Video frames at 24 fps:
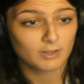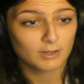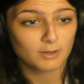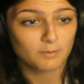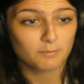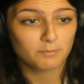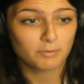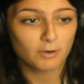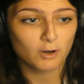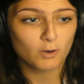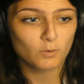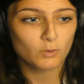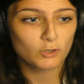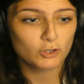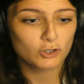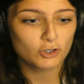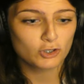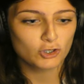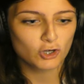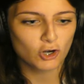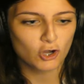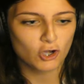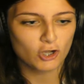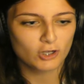Bro is
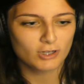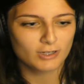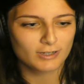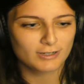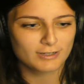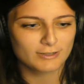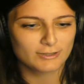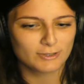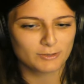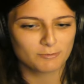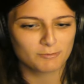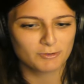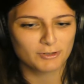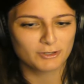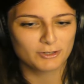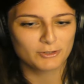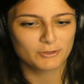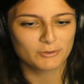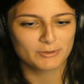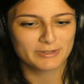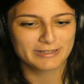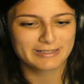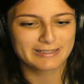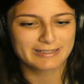talking to someone
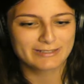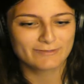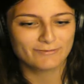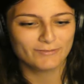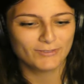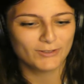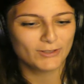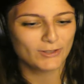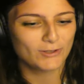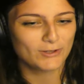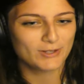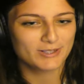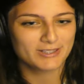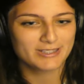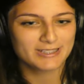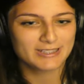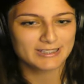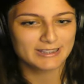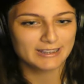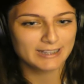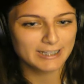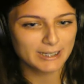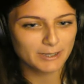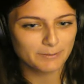who is full on
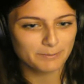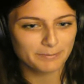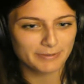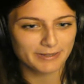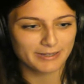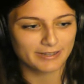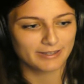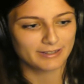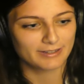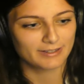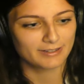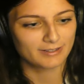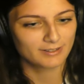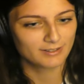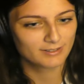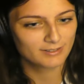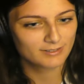sleeping.